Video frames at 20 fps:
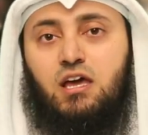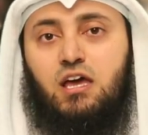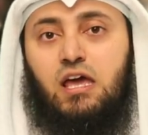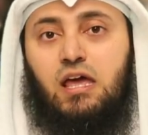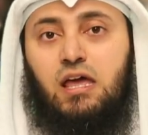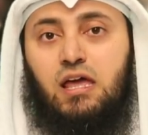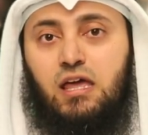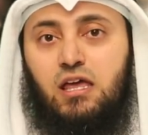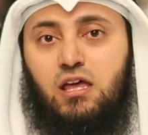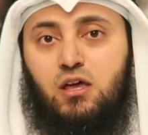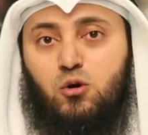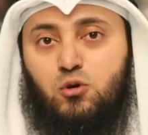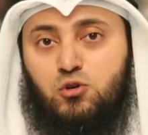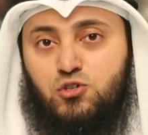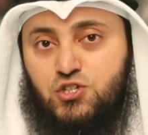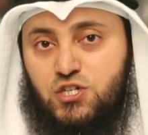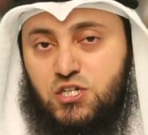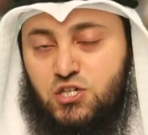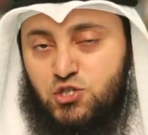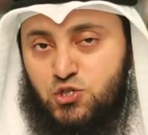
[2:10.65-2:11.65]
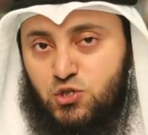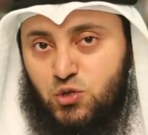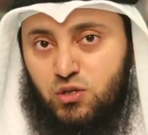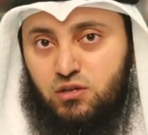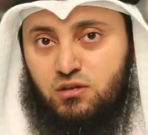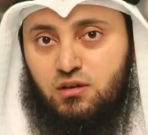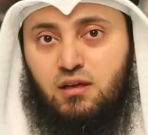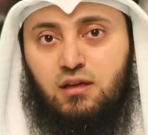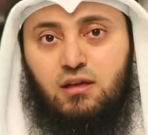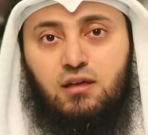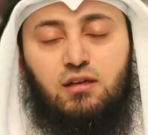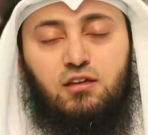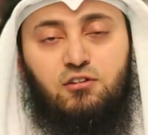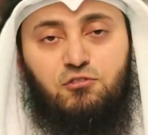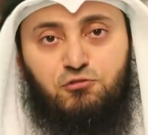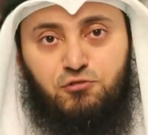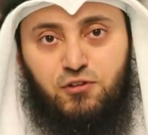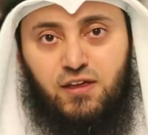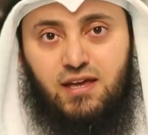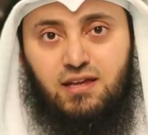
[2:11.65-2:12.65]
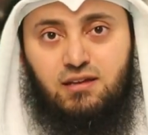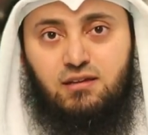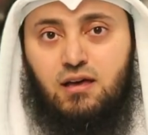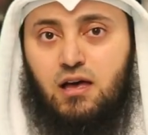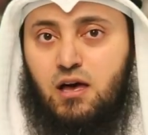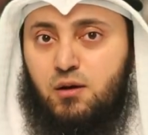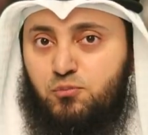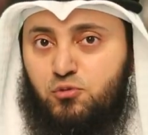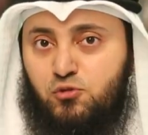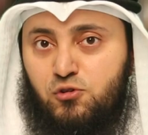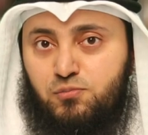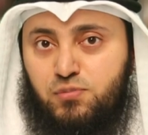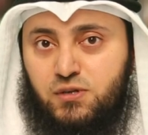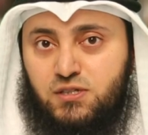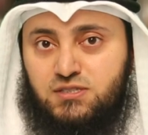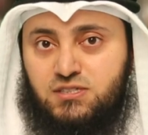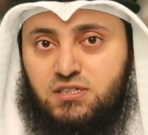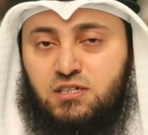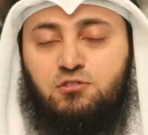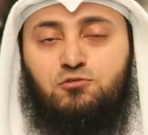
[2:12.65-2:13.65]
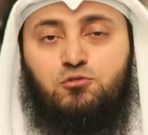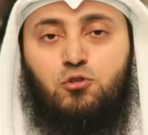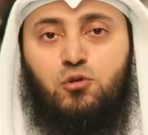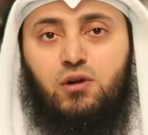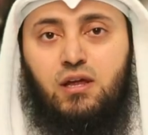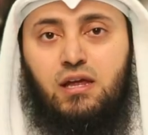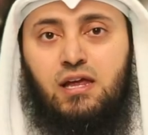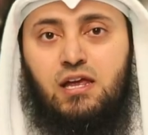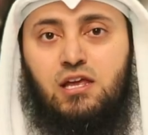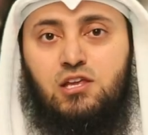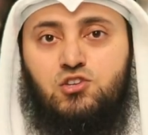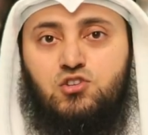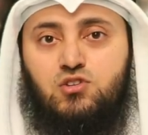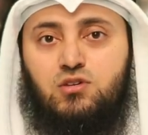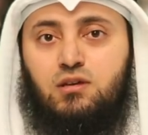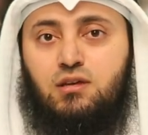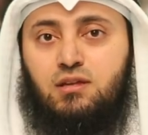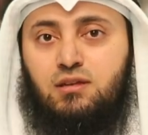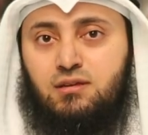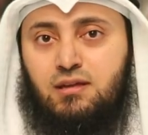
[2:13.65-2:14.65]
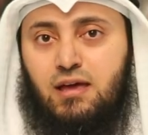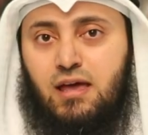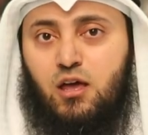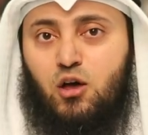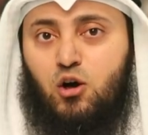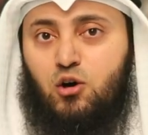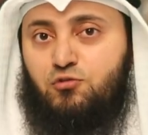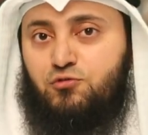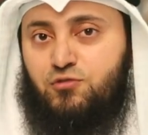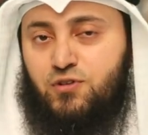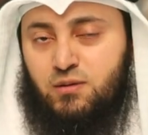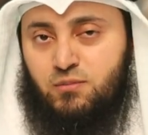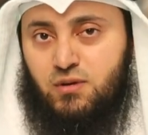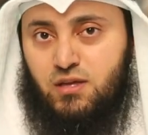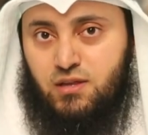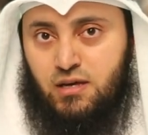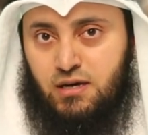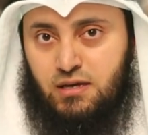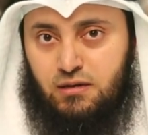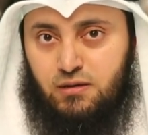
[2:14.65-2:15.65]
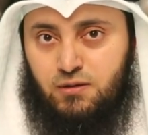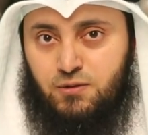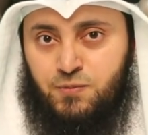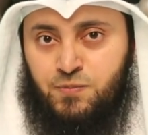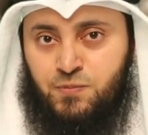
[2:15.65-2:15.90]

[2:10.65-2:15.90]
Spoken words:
He or she should feed a poor person for each day of Ramadan.